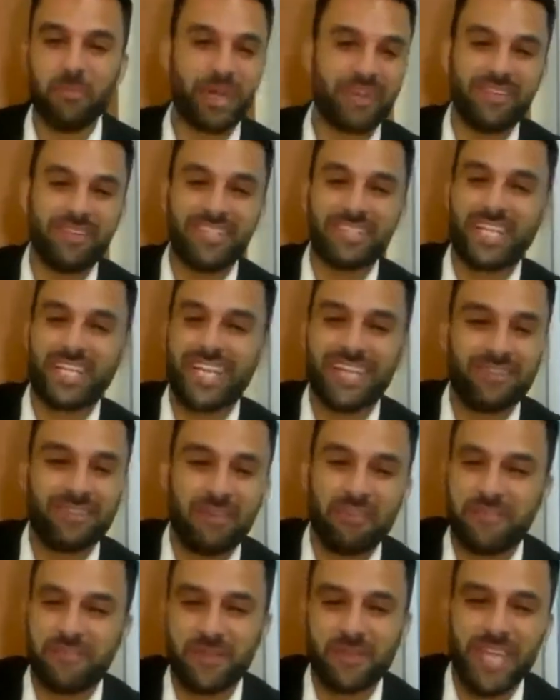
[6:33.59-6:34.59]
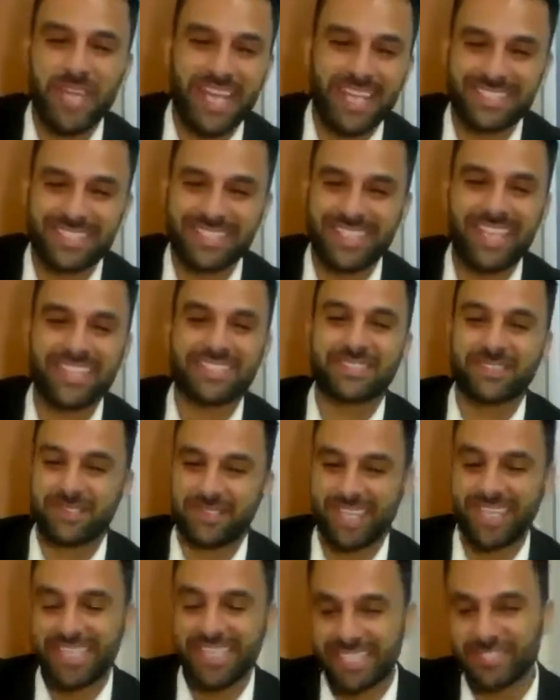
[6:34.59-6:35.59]
but eventually, a few days later,
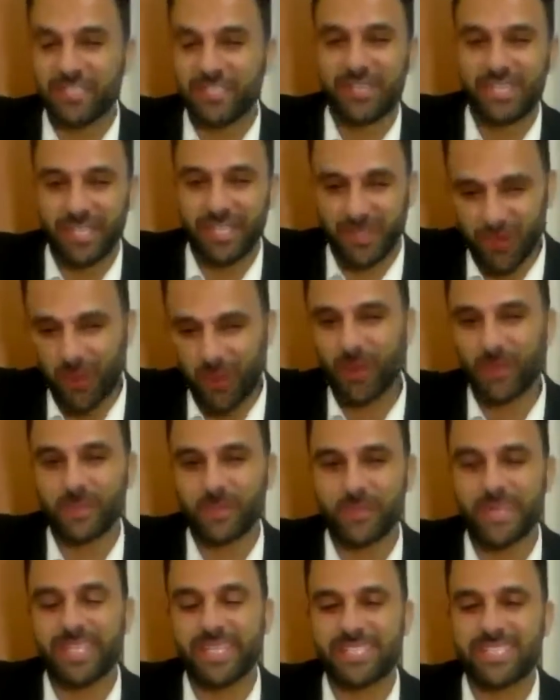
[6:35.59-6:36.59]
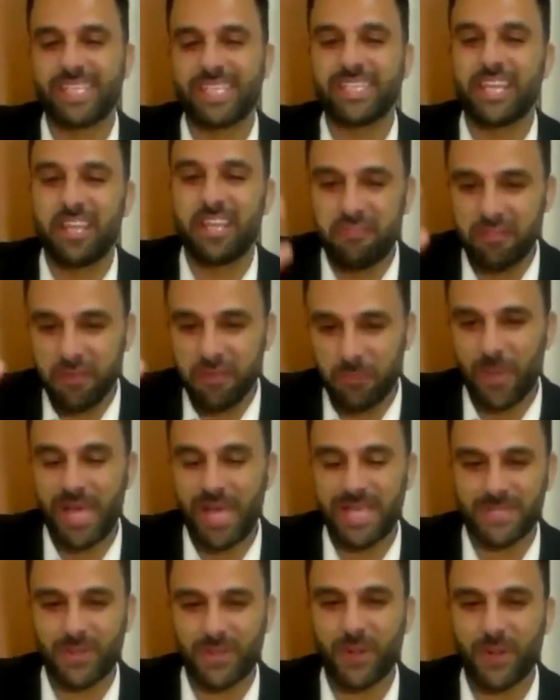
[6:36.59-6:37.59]
they literally called me and said, if you
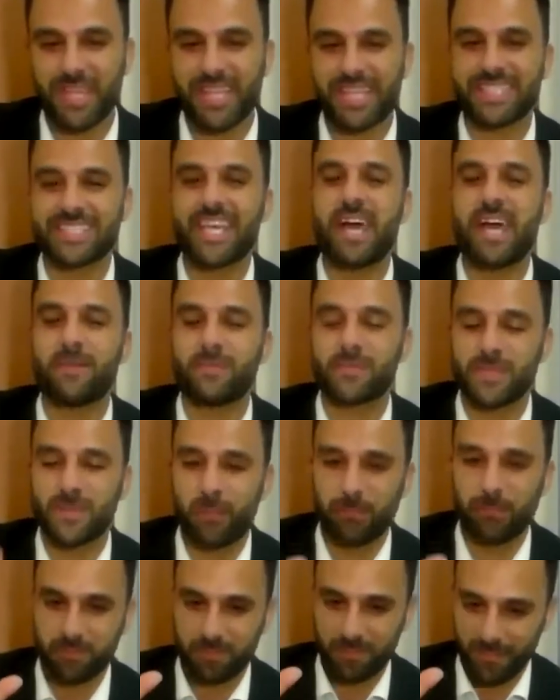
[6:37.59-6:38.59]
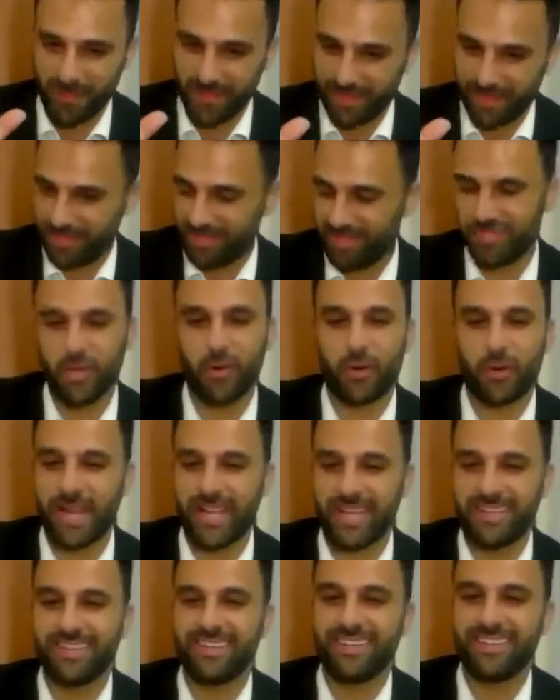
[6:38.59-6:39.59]
pass all the exams, you're
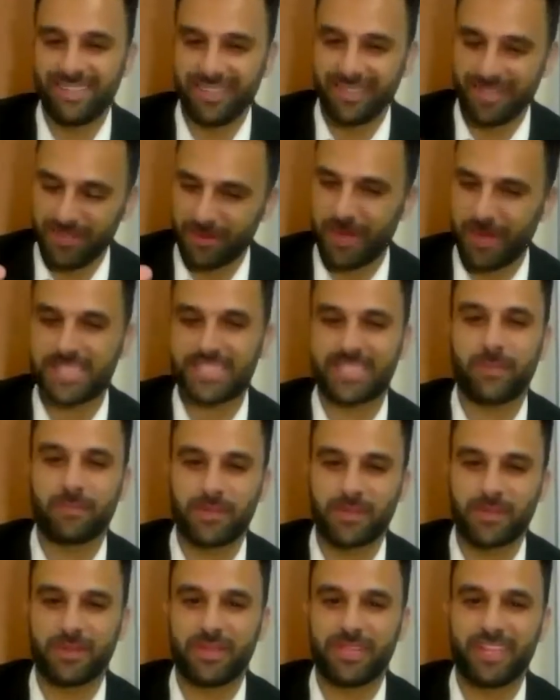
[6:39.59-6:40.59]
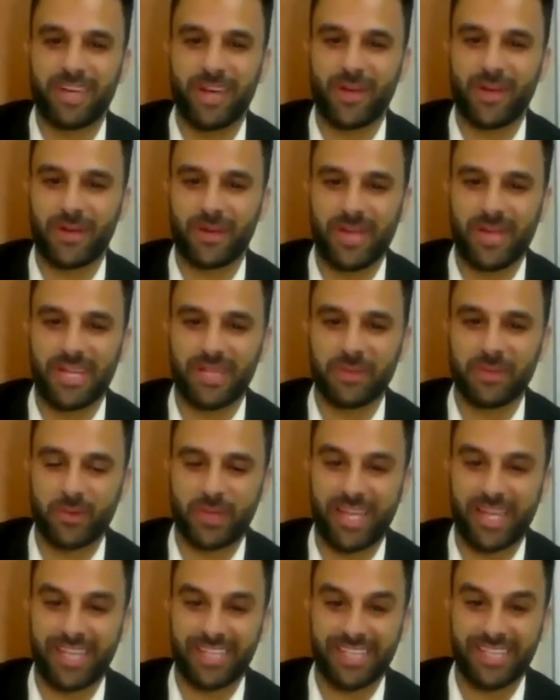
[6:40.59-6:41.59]
in. You're accepted to the Golani
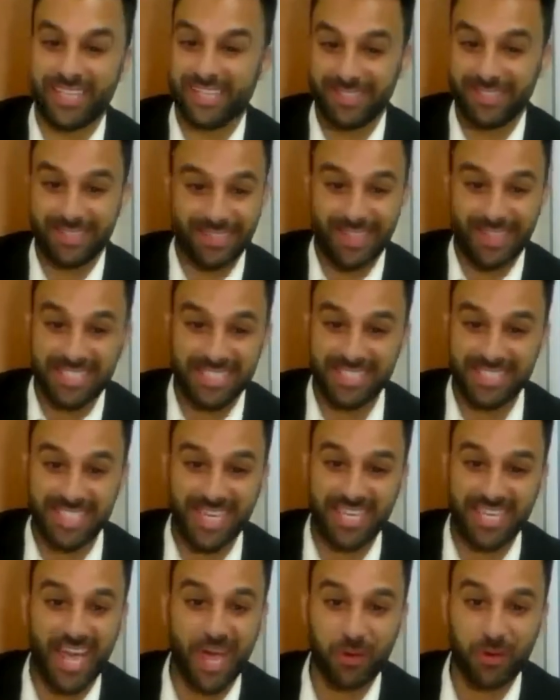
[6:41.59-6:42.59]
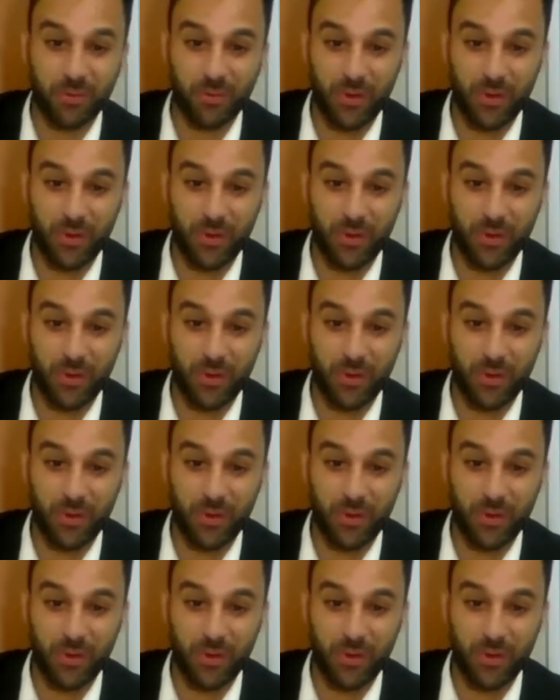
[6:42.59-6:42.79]
Brigade. And that's exactly how it